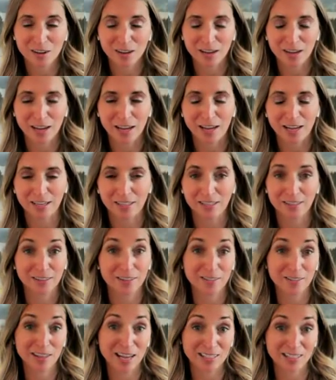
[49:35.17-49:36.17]
and
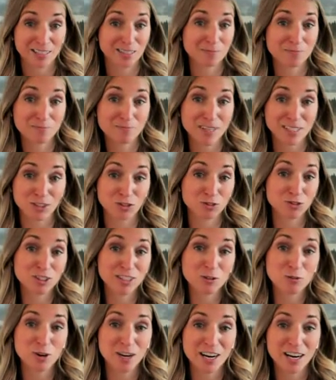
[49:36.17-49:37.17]
that's that's really
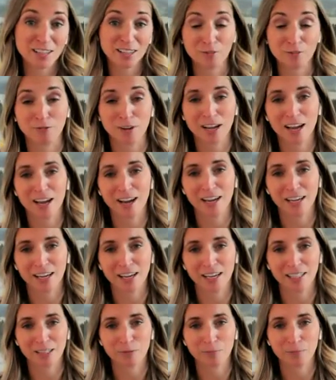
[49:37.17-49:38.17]
where I live. I,
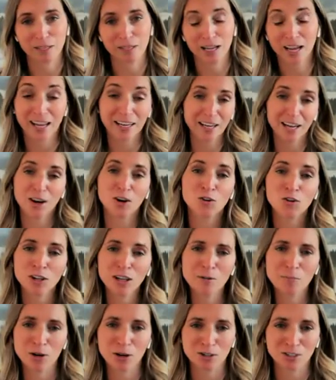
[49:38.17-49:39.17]
I spend and oh
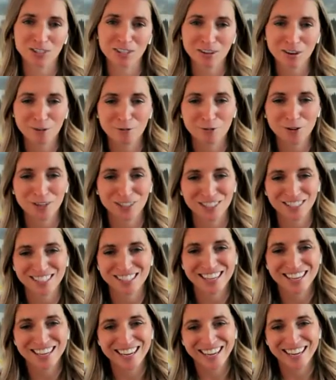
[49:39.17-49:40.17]
Clubhouse, of course,
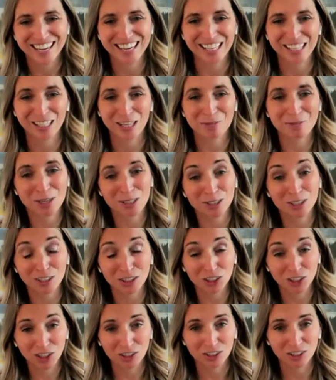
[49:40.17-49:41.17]
uh, Clubhouse on
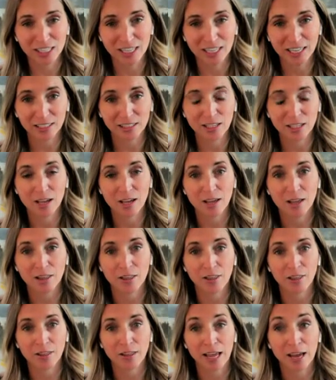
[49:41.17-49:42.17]
Tuesdays.
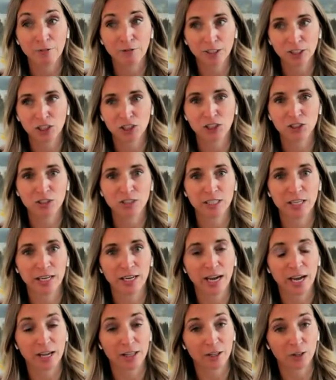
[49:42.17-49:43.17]
Every Tuesday
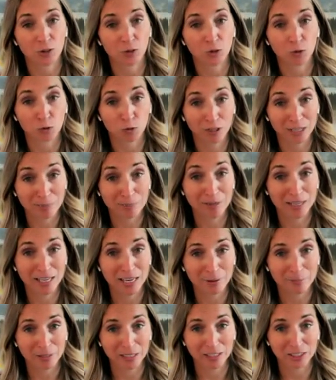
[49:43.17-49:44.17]
at 3
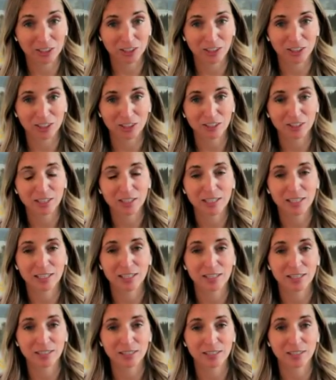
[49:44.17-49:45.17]
p.m. Eastern
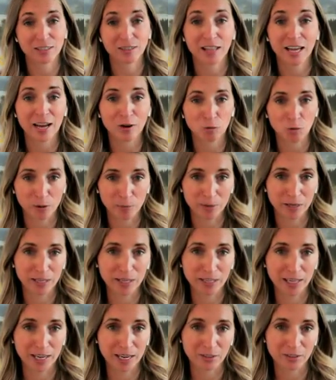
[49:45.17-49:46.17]
is that Women in
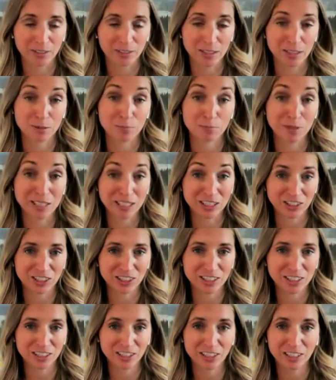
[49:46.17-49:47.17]
Accounting speaker
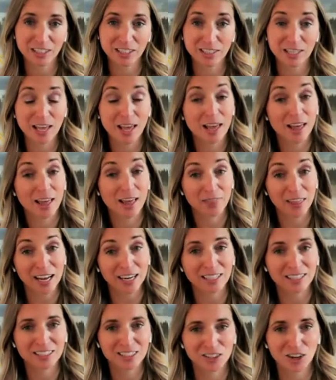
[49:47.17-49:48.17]
series.
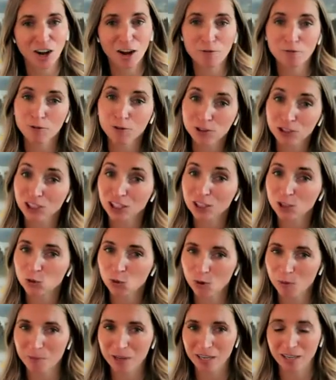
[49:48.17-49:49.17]
That is not for just
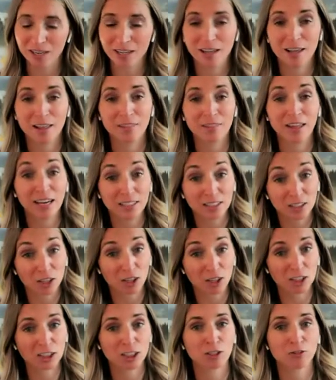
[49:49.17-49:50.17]
women. That is
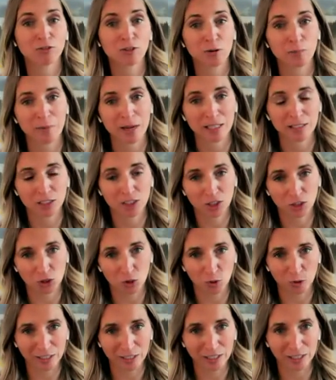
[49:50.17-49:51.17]
also for men to
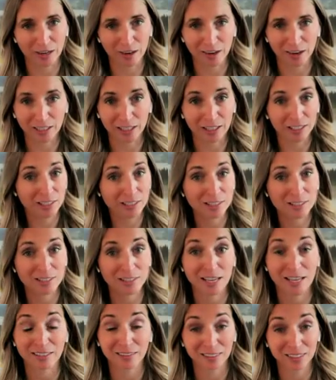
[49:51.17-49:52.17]
join the audience
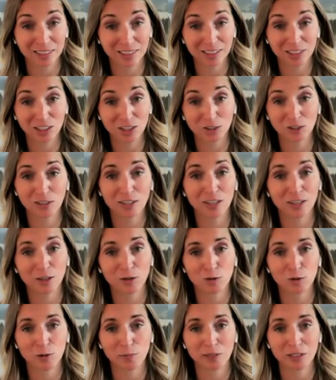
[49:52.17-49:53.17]
and listen to another
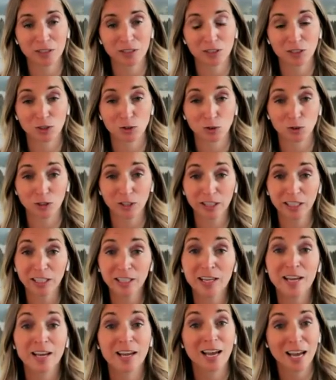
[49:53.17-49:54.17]
woman's story
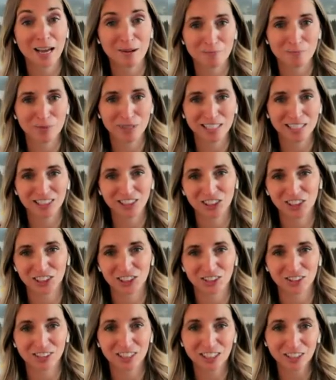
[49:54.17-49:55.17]
and be a
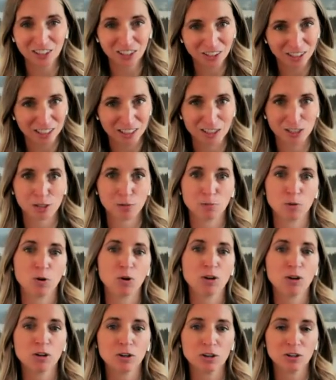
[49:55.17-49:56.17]
cheerleader and
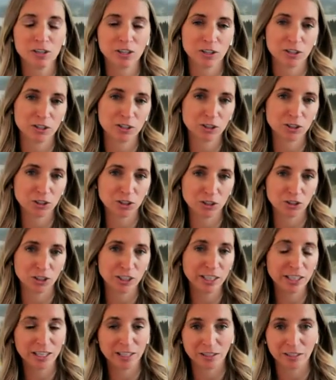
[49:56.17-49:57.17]
support her and her
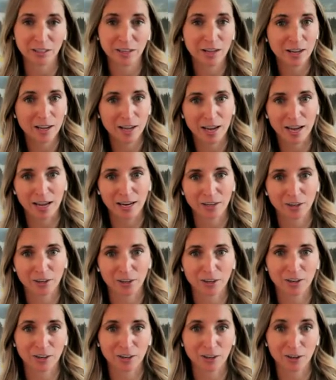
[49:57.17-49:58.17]
journey and and
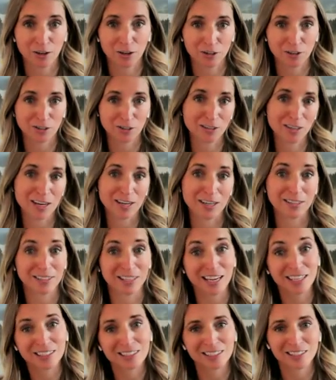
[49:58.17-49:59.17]
her her kind of
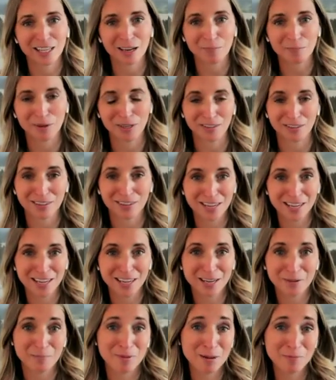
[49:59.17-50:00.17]
next step and
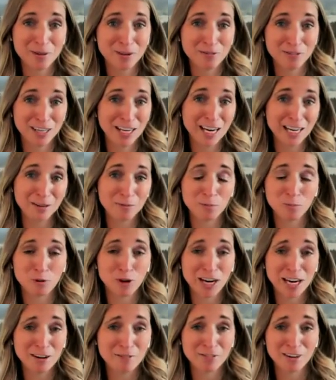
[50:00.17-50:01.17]
maybe even getting
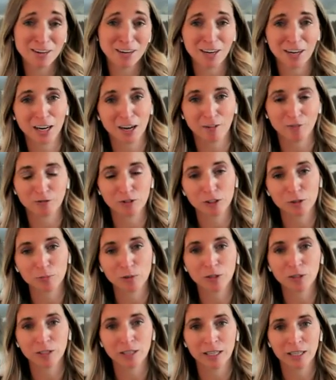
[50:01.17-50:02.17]
brave and
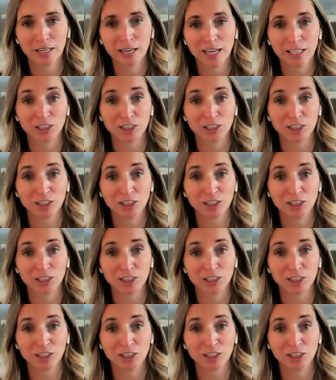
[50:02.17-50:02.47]
uncomfortable and, and